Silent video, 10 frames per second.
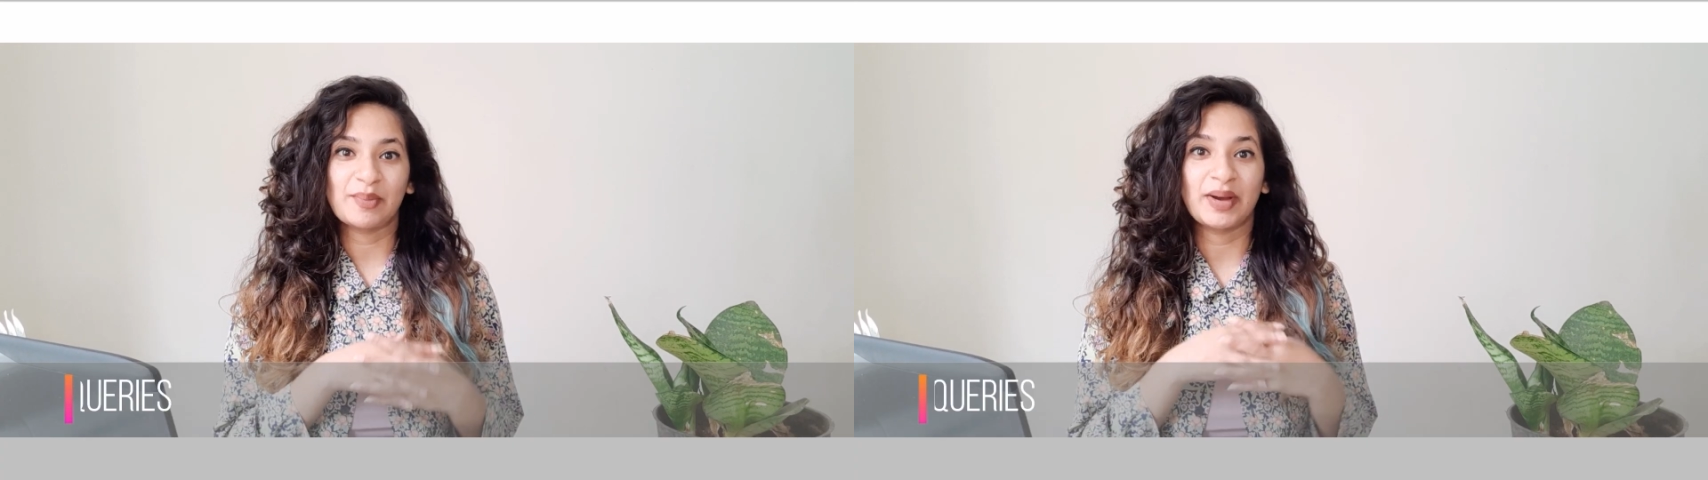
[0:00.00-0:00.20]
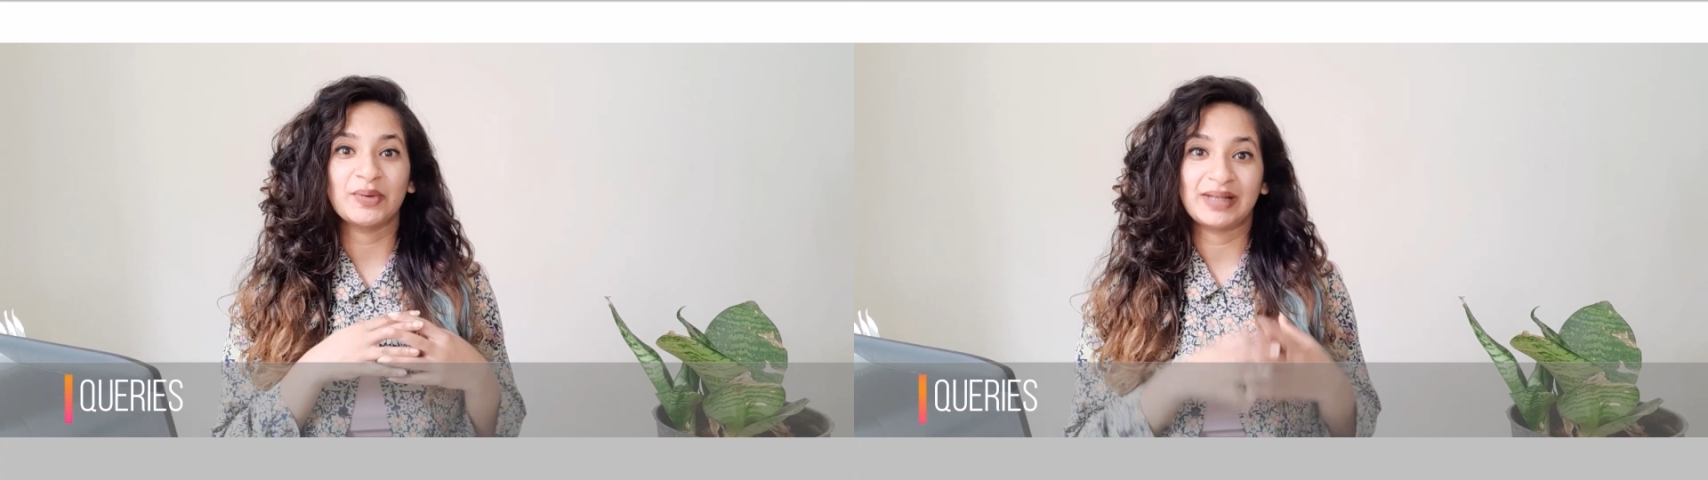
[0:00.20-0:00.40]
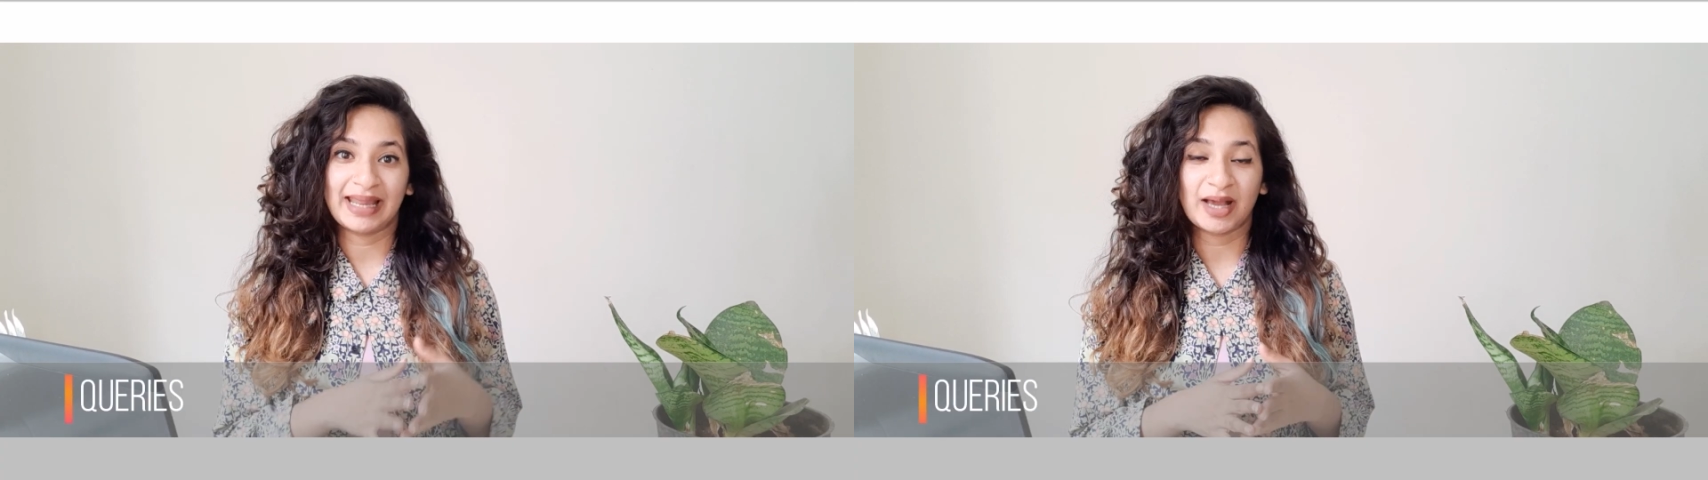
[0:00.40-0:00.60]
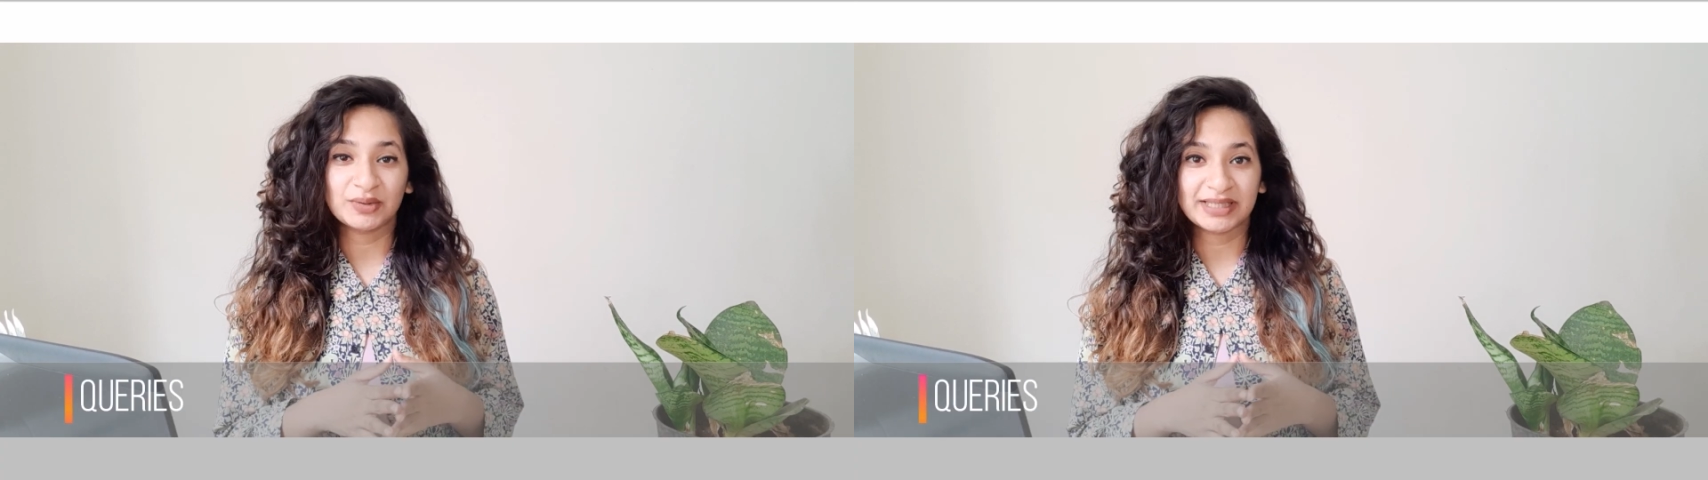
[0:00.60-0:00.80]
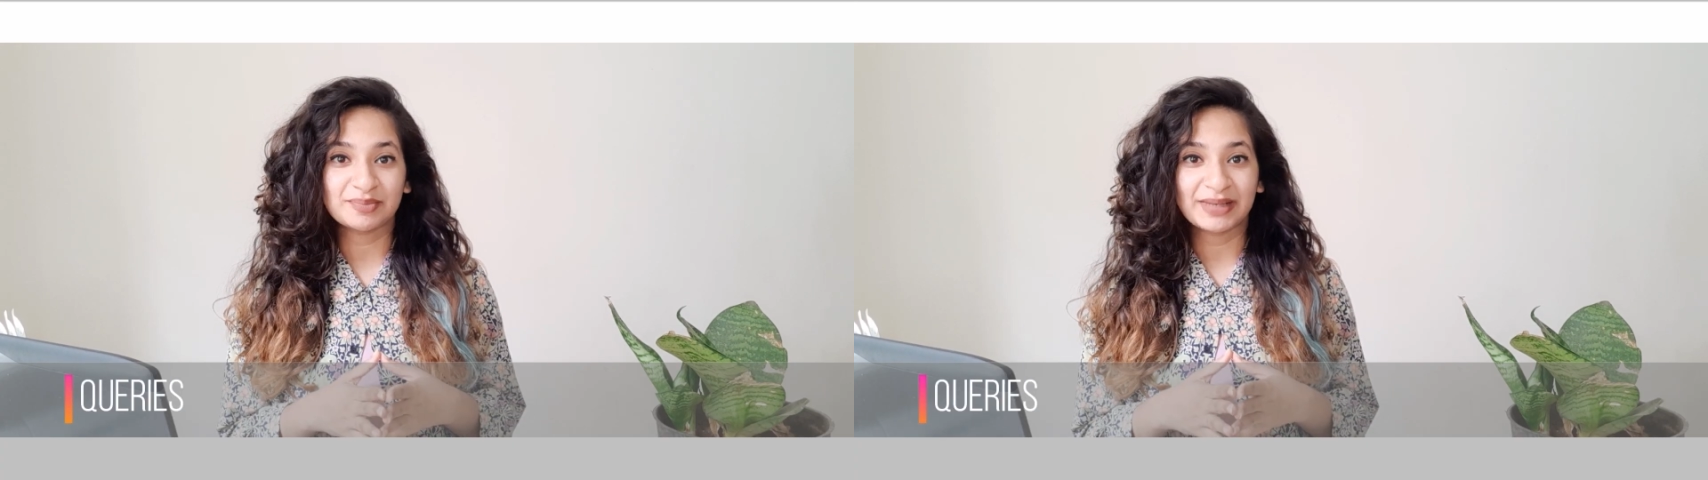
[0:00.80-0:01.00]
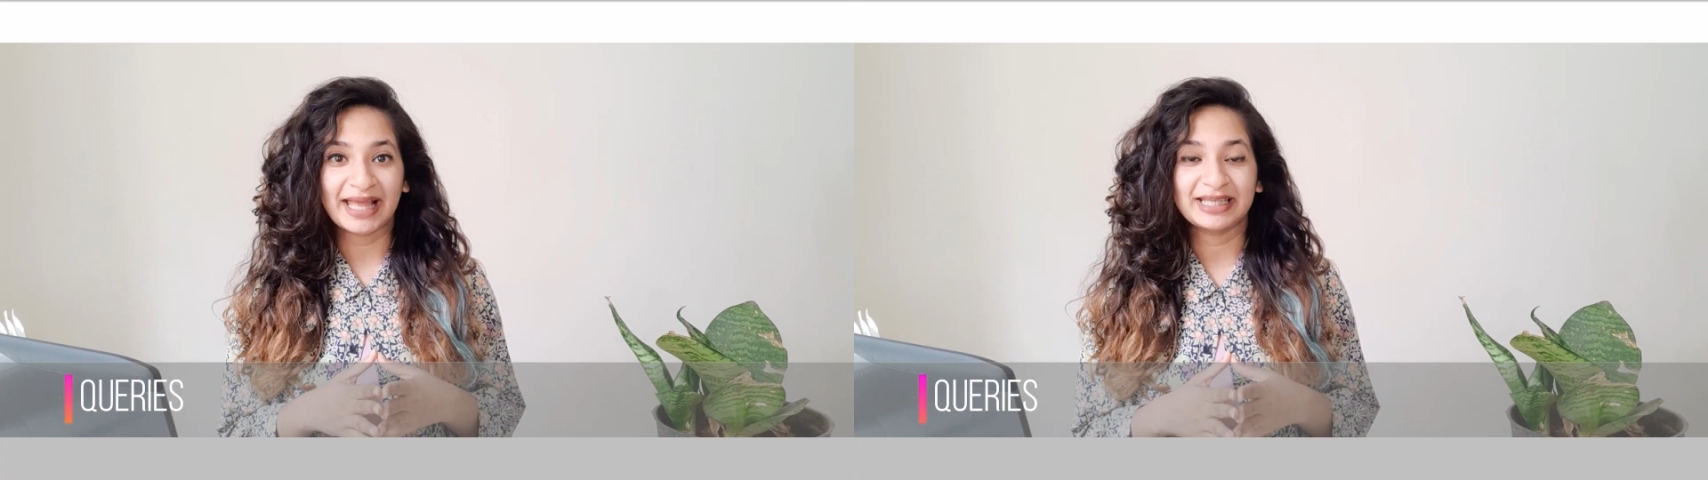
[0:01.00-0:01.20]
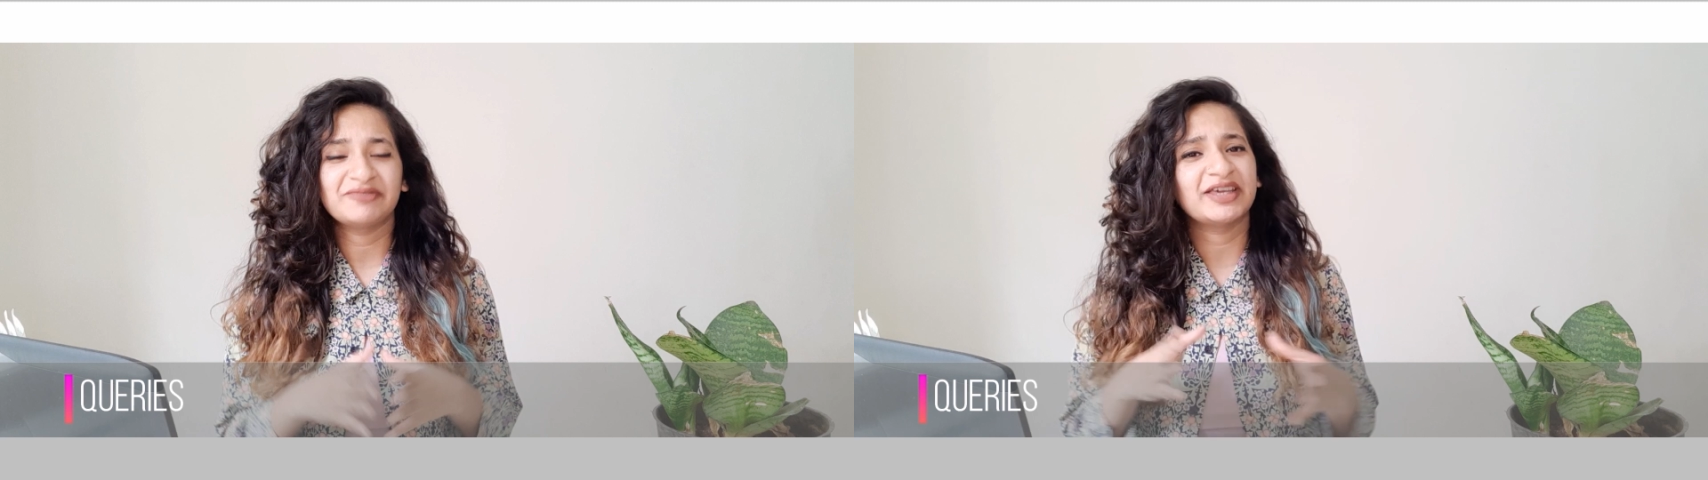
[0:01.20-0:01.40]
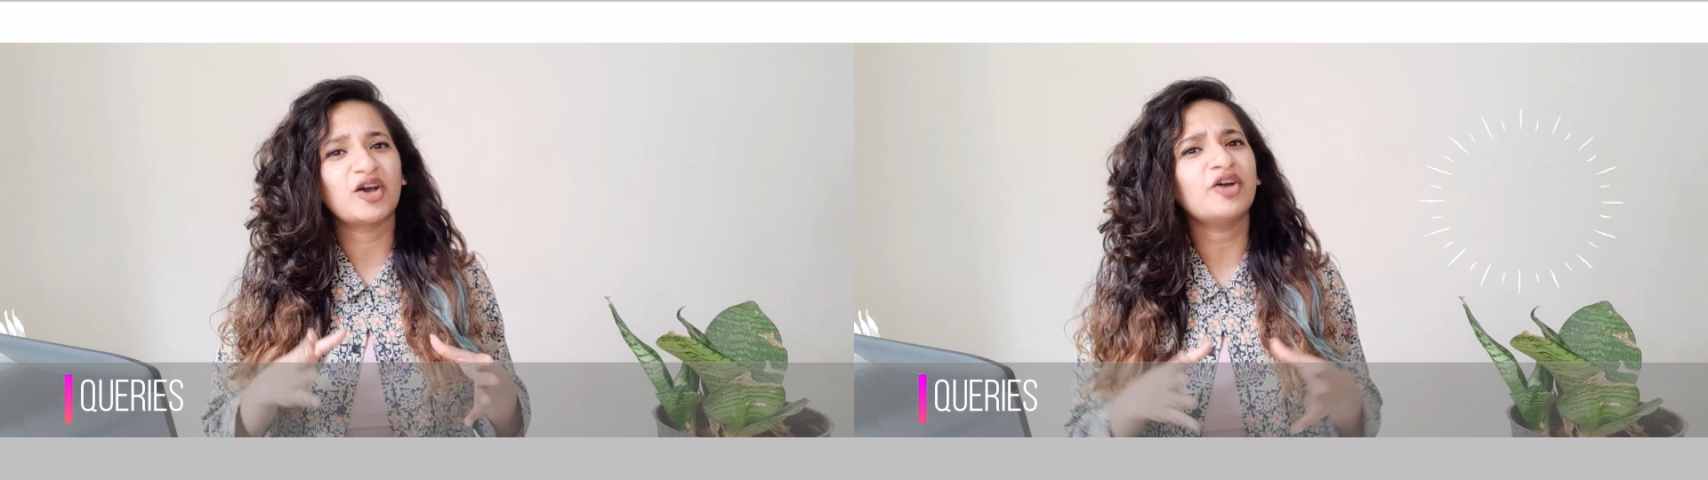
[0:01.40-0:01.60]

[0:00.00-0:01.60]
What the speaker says: about layout and planning,